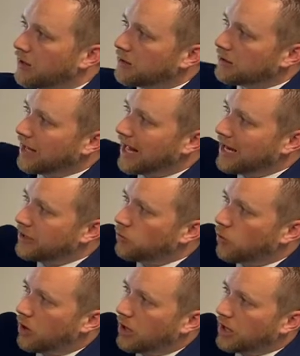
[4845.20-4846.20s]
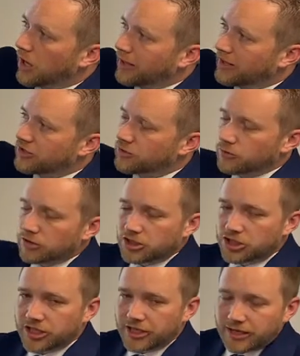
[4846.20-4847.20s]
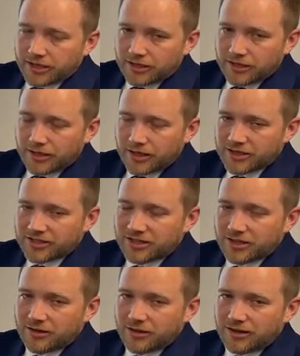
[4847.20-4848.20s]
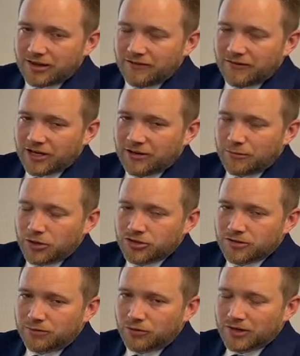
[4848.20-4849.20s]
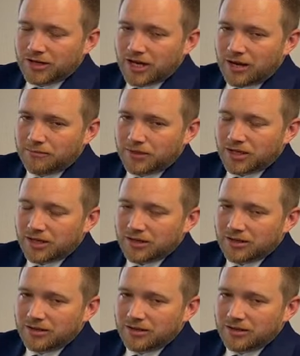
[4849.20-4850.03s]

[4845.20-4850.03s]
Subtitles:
Line 1 on this worksheet is the very most important number